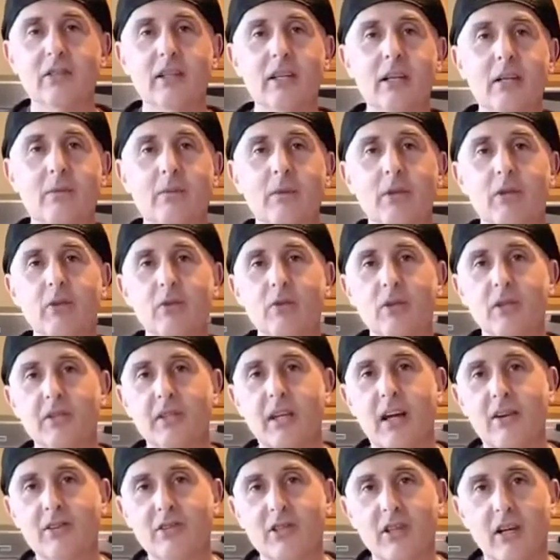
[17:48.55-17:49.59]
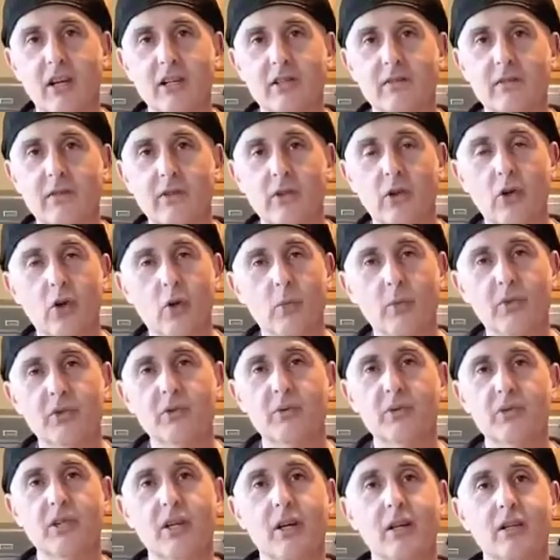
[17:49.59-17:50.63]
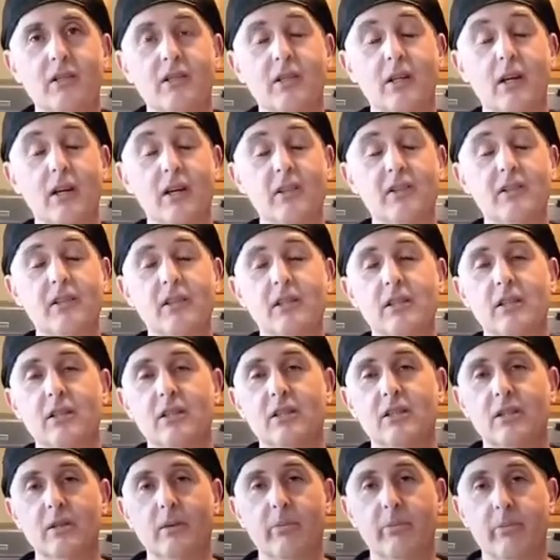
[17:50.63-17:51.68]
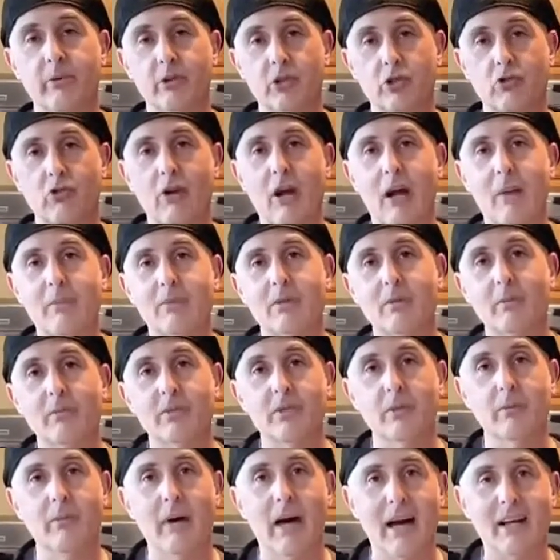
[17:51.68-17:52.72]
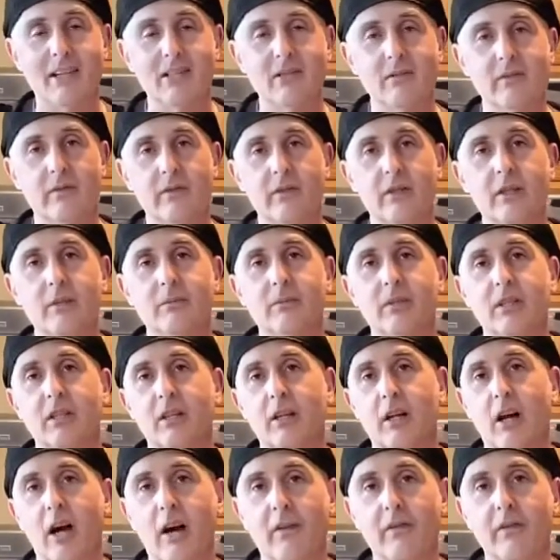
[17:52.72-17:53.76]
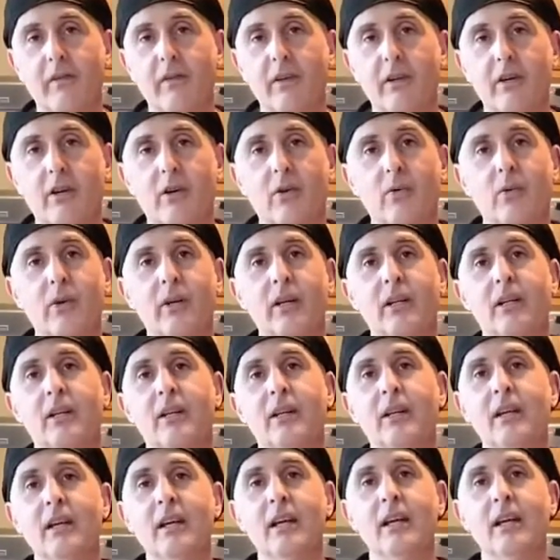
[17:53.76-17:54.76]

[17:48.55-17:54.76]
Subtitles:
Lehman, who does house calls for the homeless with us, and he prescribed some Suboxone for him to get off of heroin,